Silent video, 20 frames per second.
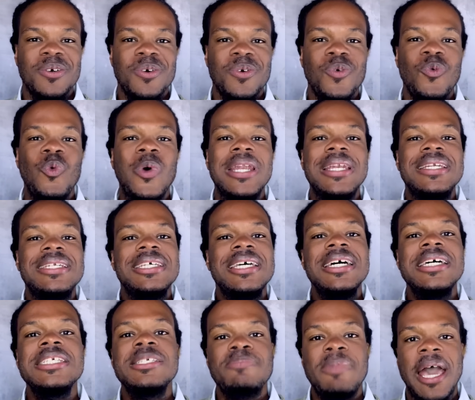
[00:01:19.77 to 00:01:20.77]
What
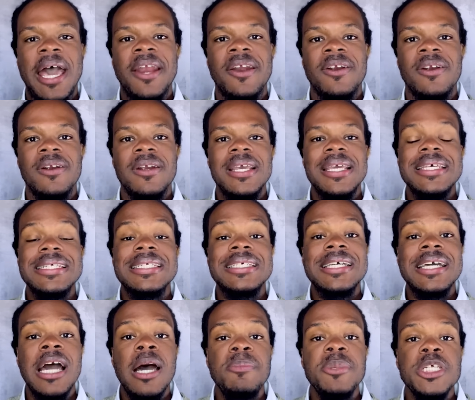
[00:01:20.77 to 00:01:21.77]
does matter is
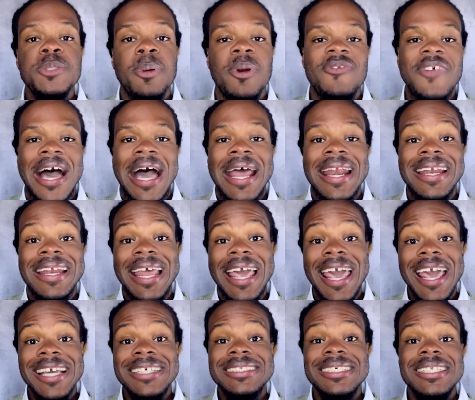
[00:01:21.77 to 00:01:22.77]
companies provide an
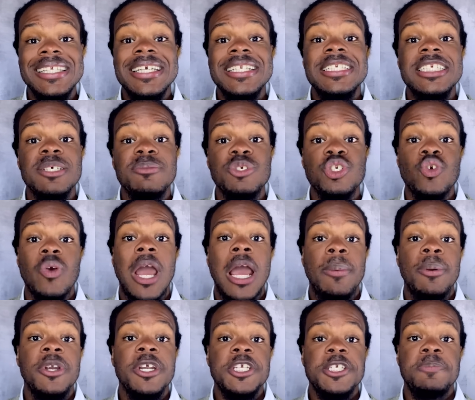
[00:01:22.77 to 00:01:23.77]
excellent subscriber
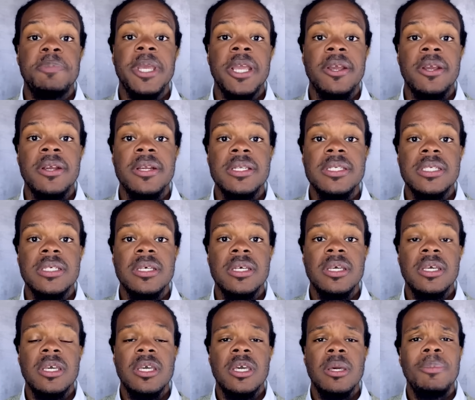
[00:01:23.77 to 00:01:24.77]
experience
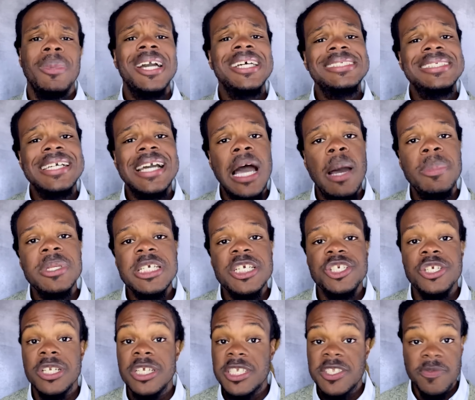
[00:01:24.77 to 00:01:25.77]
because the competition
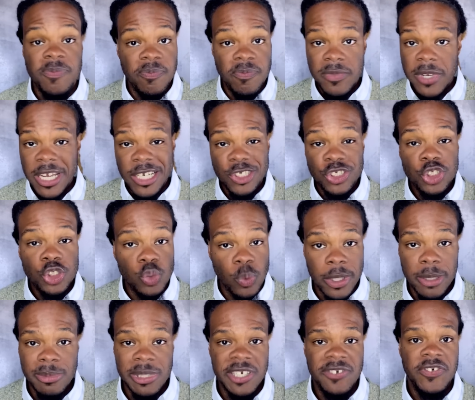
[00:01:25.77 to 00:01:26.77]
is
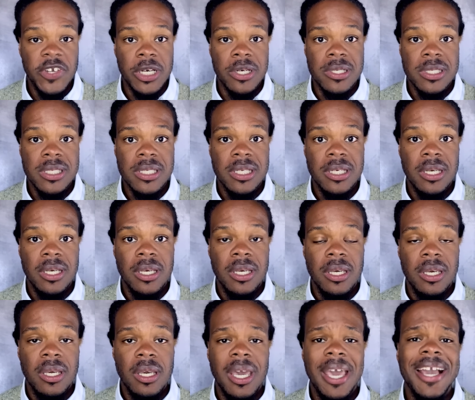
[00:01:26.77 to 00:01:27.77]
extremely fierce
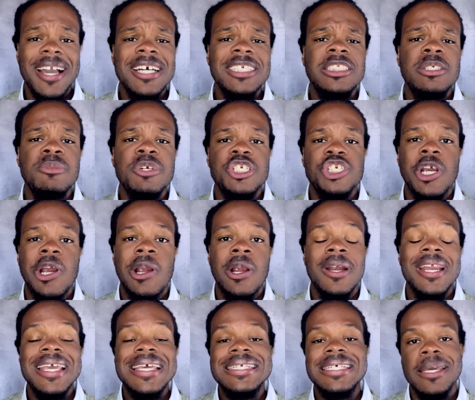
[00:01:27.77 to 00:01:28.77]
and customer churn
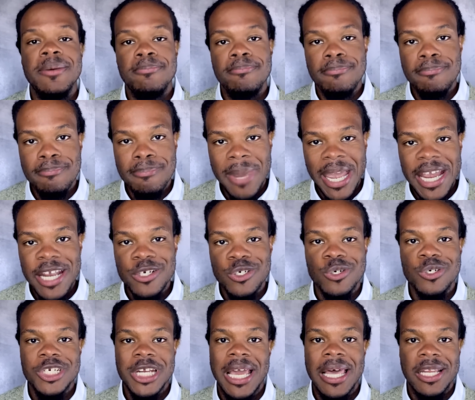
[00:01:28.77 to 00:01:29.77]
is a major
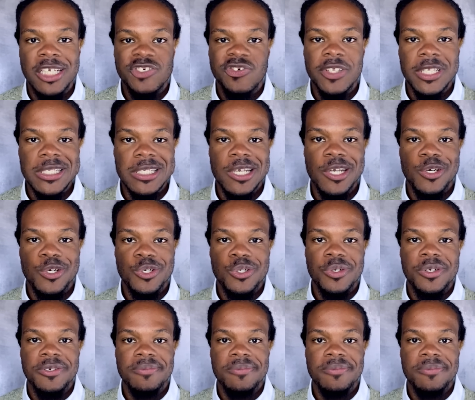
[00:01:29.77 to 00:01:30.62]
challenge for this industry.